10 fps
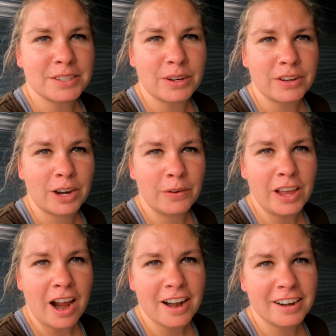So here
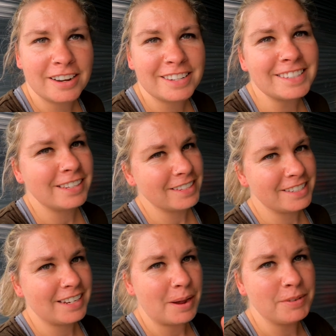we are,
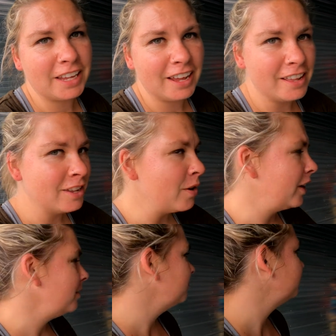time to get unloaded.